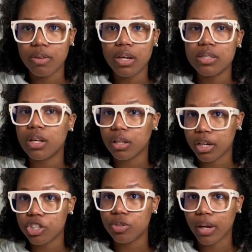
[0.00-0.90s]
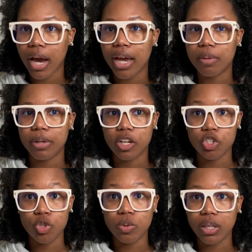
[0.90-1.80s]
It is a luxury item because
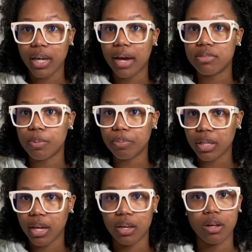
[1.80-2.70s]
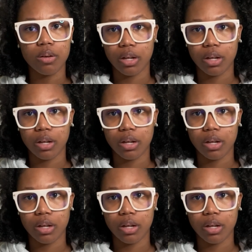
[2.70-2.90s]
you really have to plan,